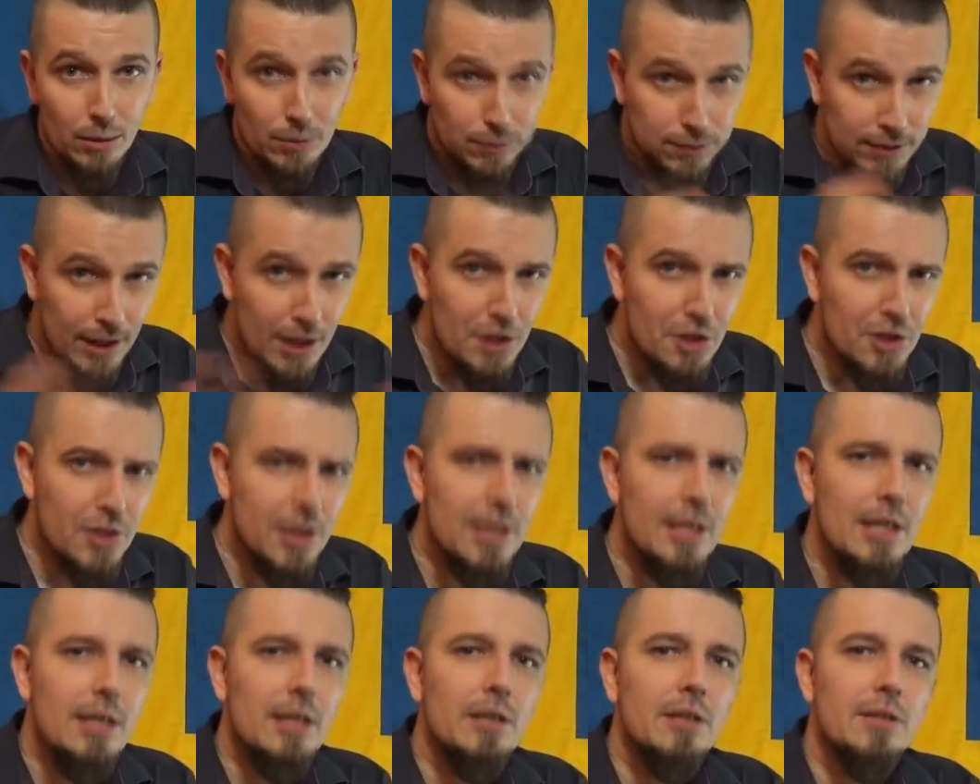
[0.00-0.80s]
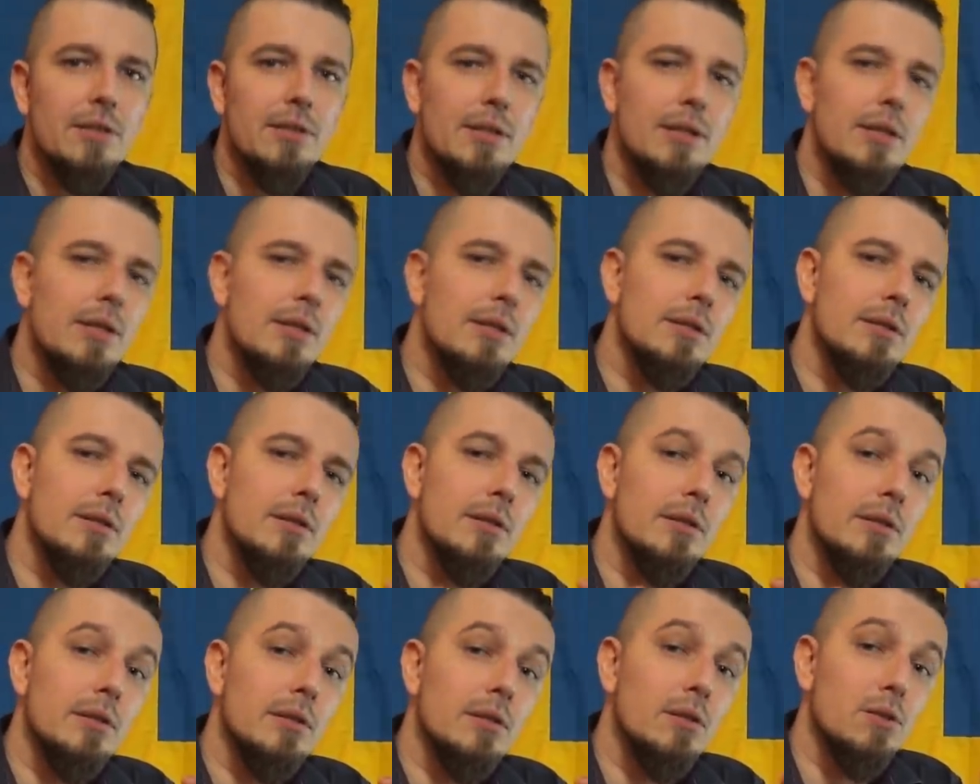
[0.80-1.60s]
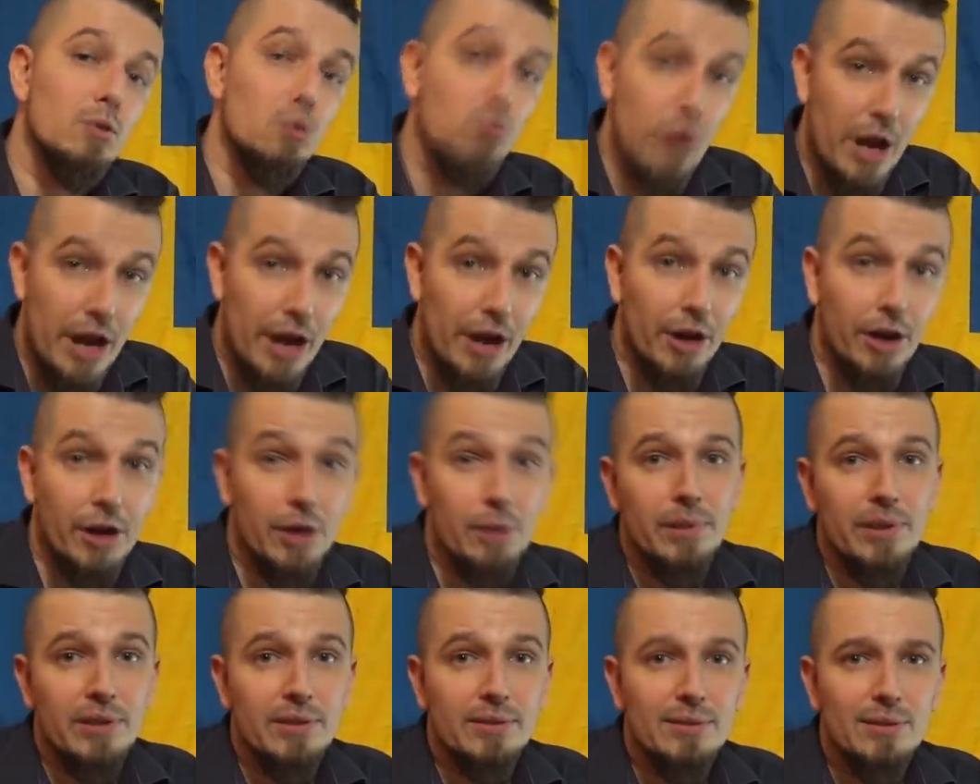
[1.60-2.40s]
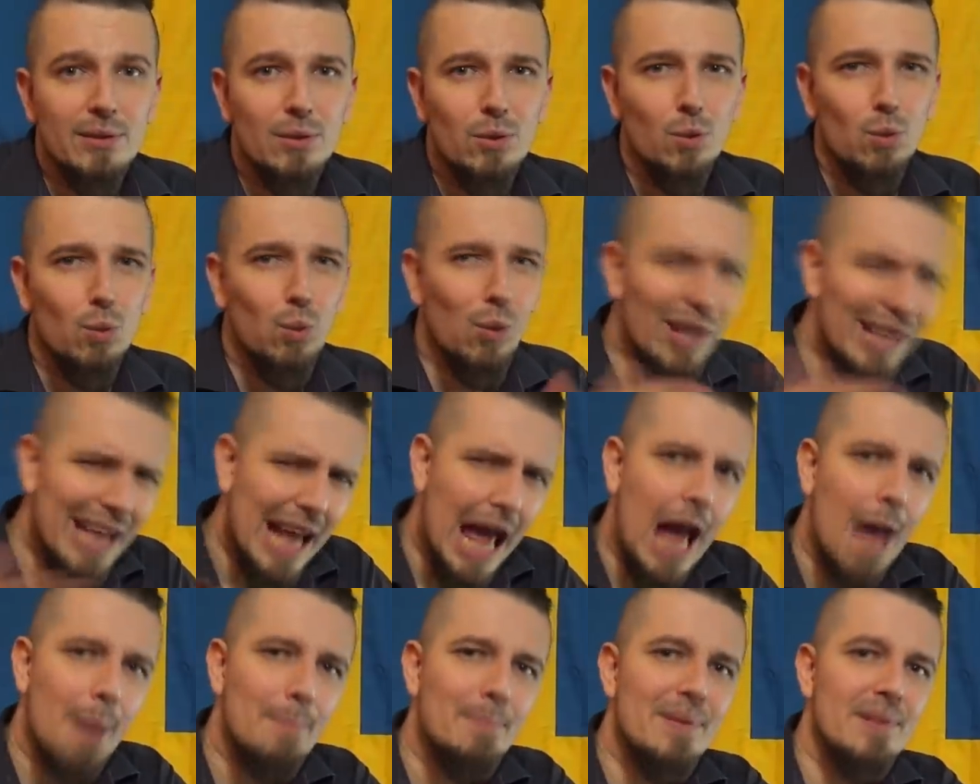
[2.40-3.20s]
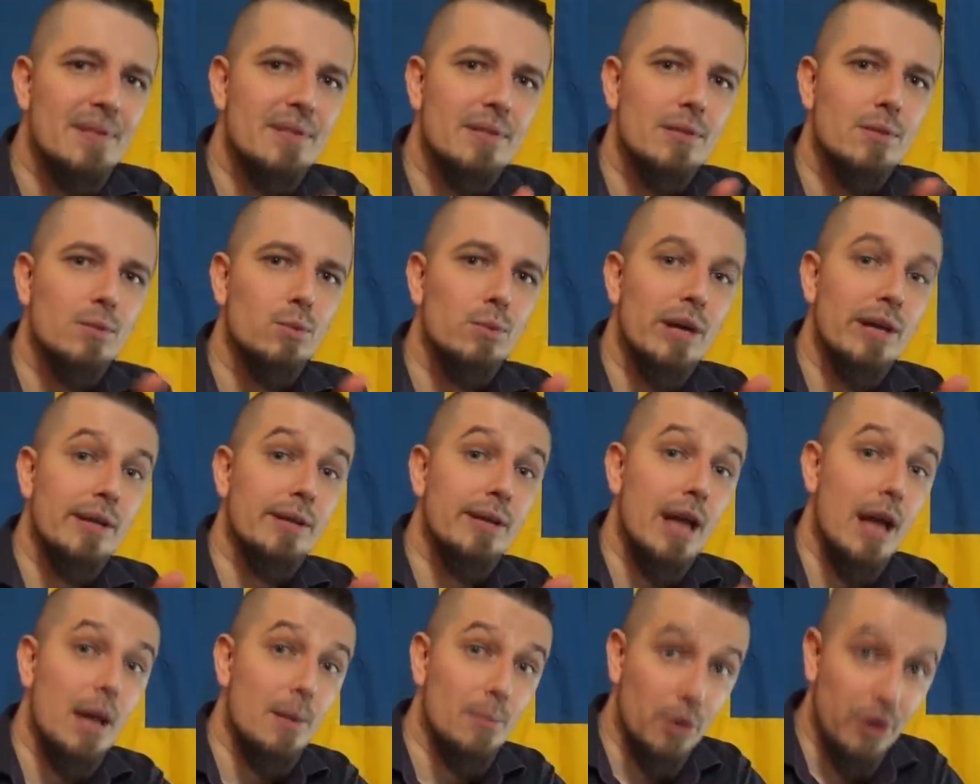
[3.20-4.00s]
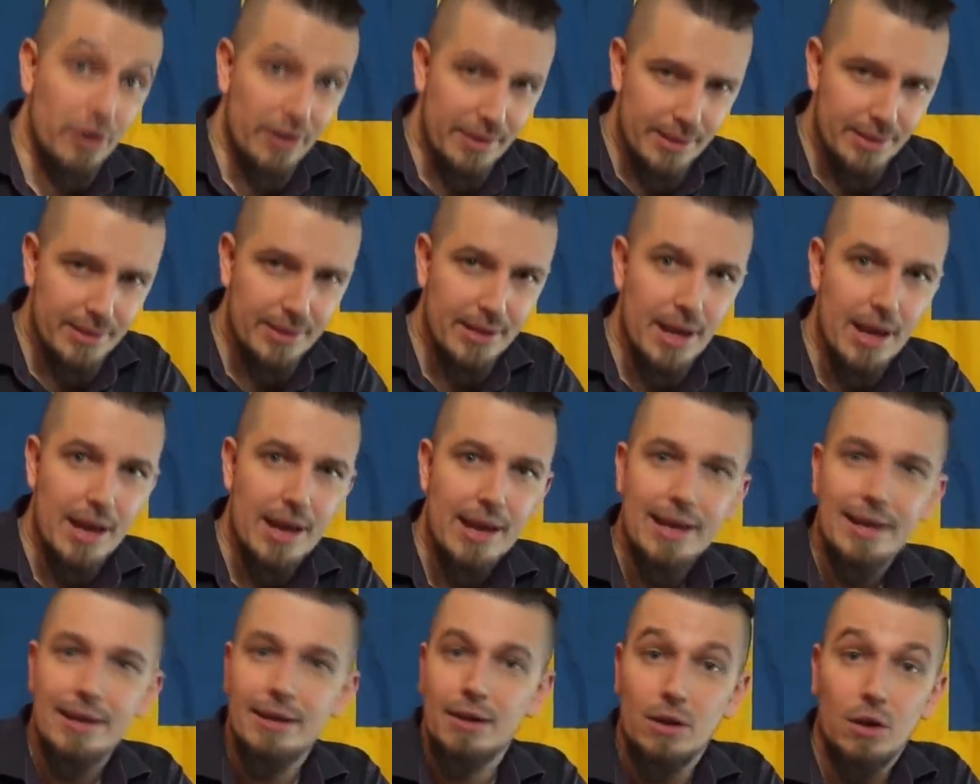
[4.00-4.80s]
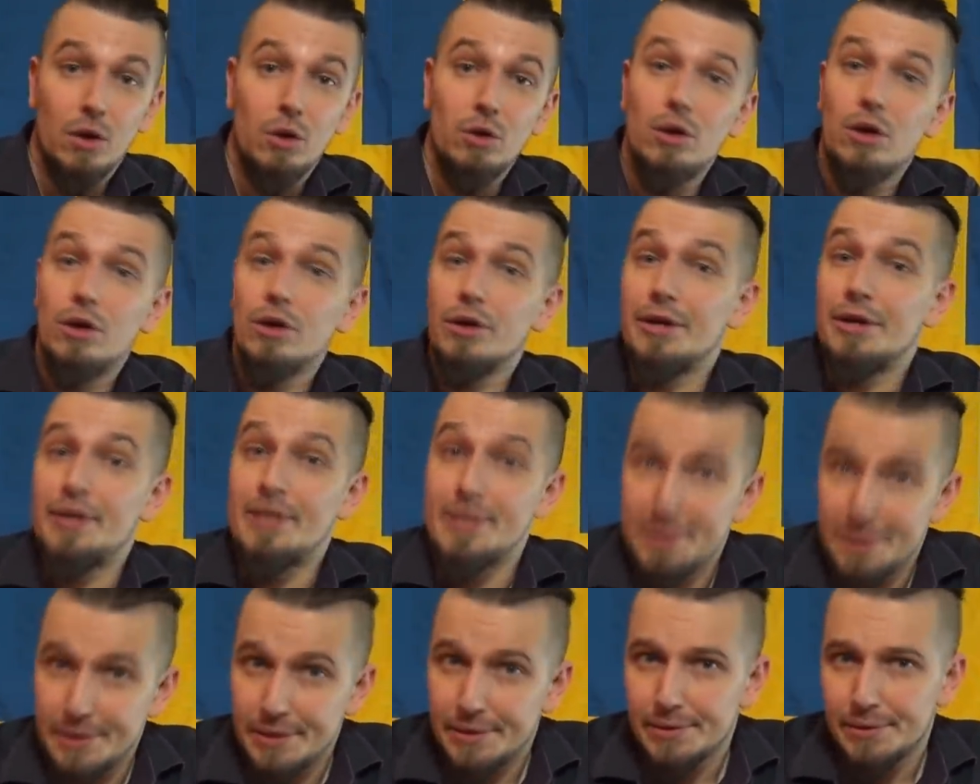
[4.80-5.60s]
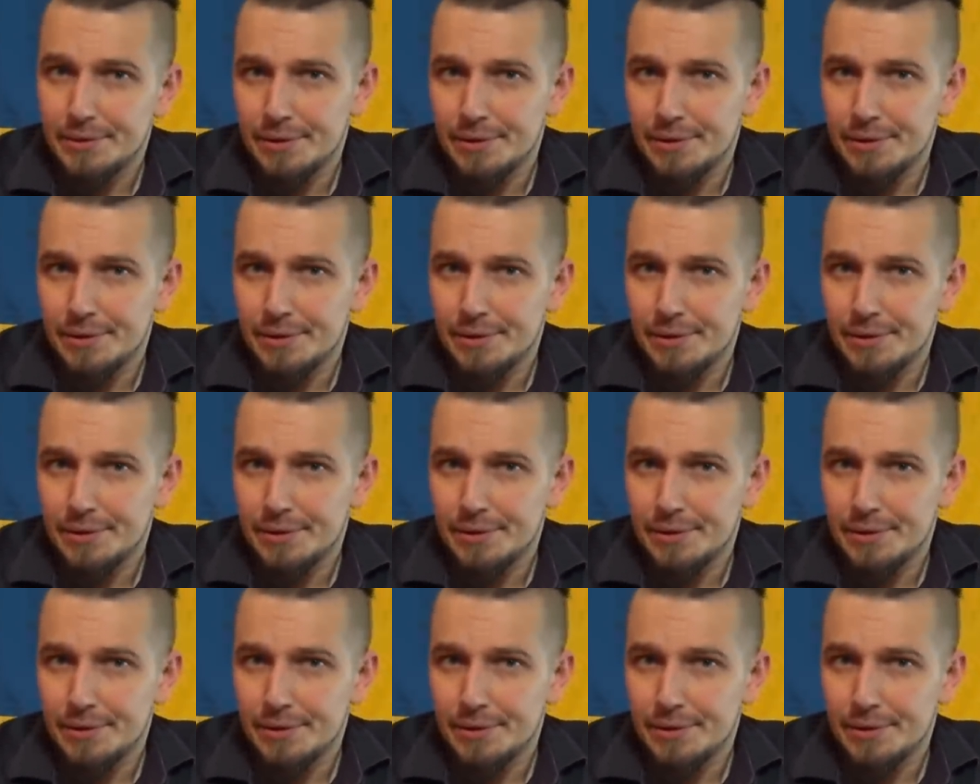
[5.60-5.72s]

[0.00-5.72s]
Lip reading: flesh-eating disease is rare, but what happens when MRSA no longer isn't?